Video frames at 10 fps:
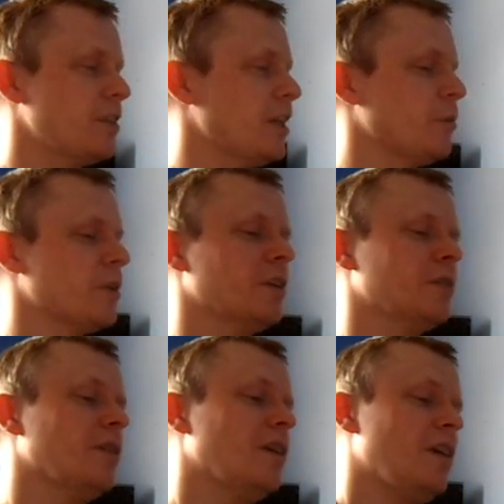So there we
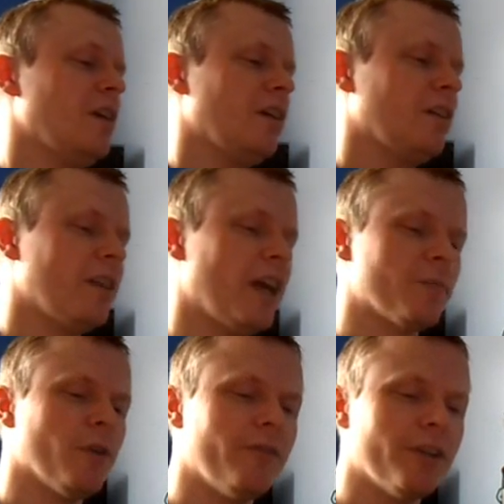go.
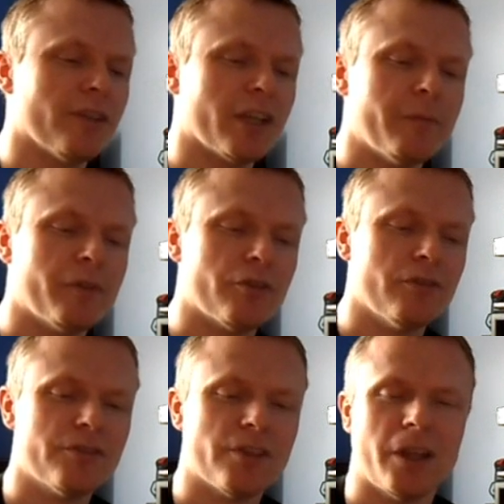That is my recent game
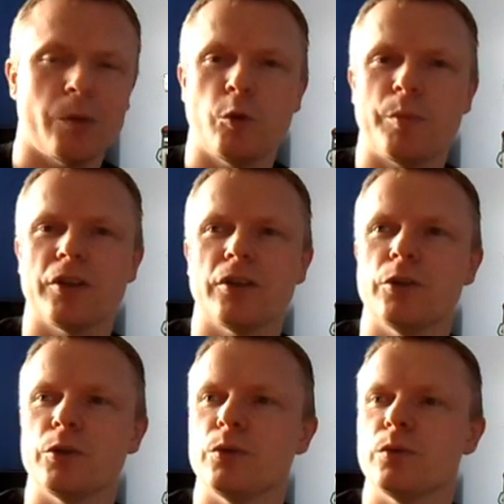editions. There will be
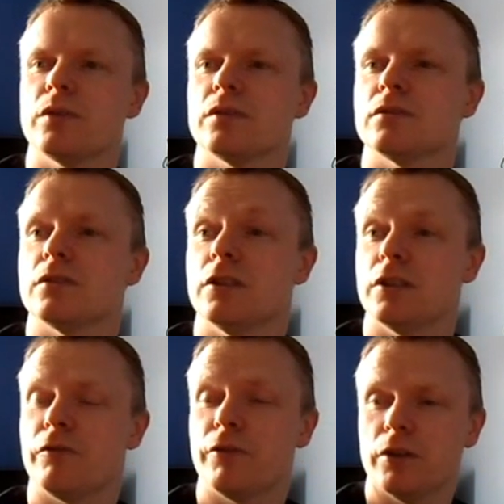another
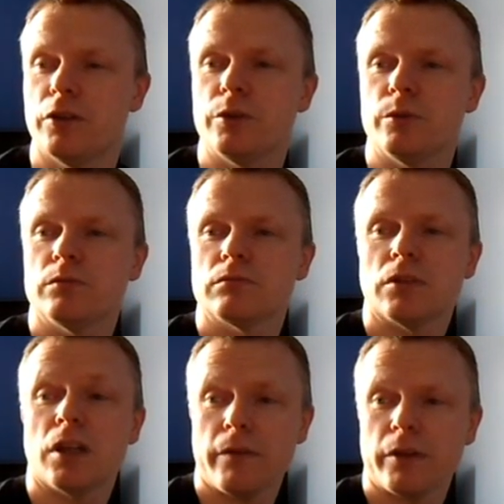
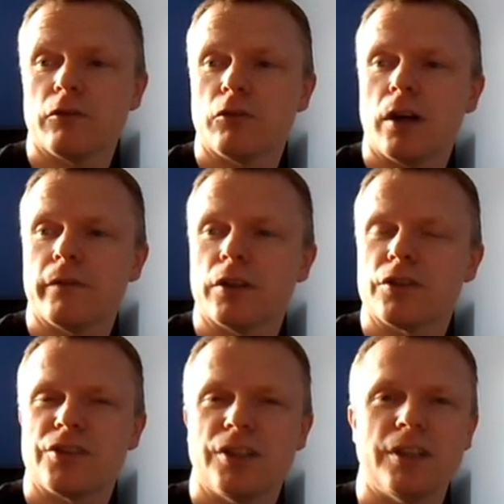
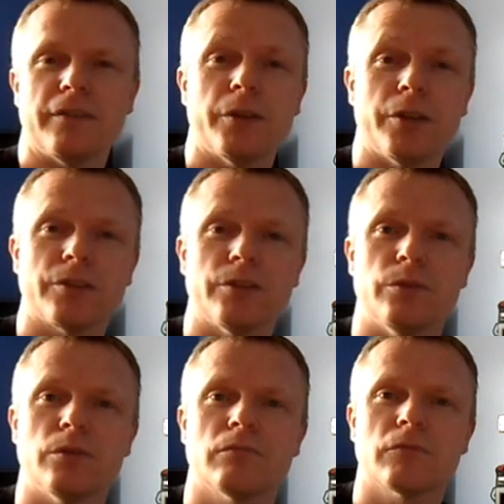
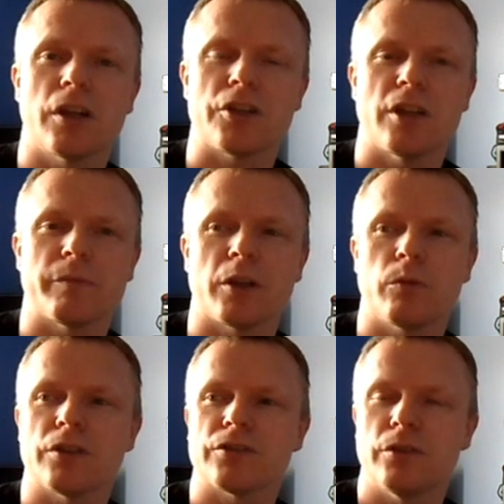CD32 collection
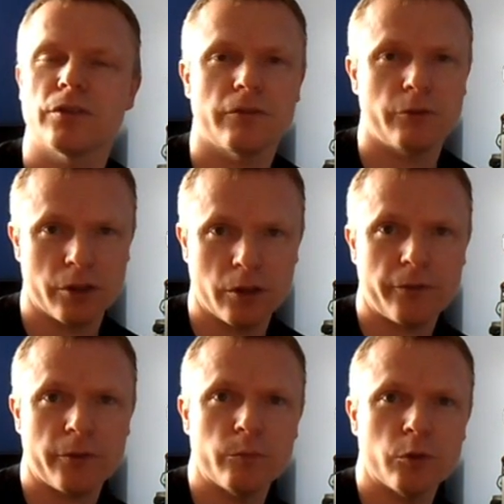update quite soon, because I've already
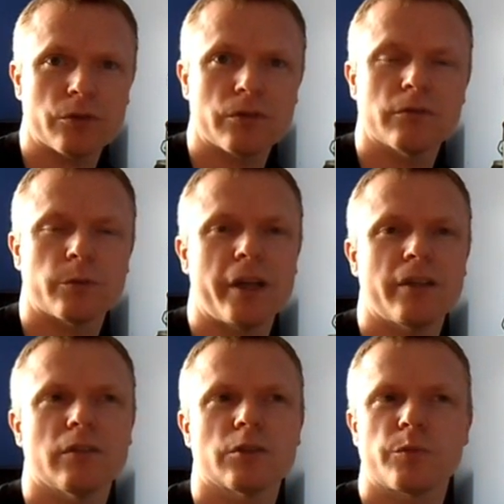got a few more to
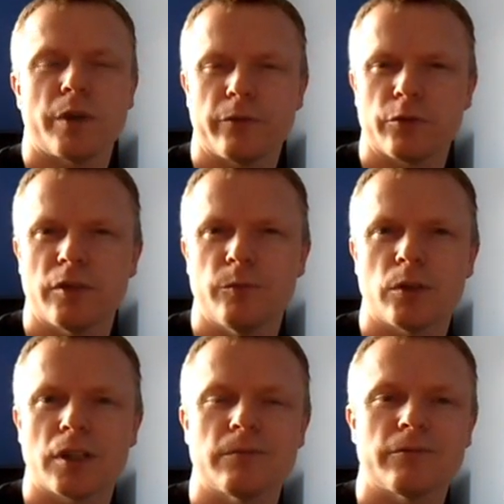add. I'm just waiting for 2
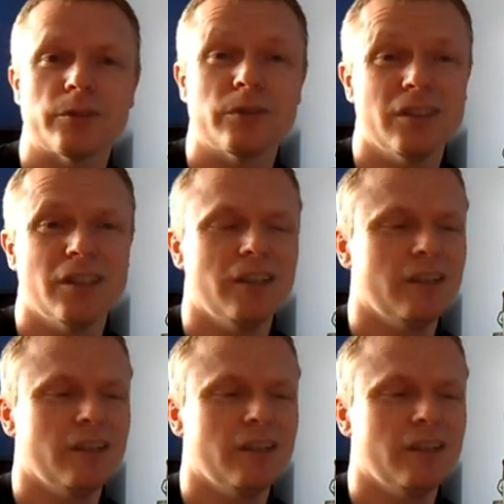more to come through.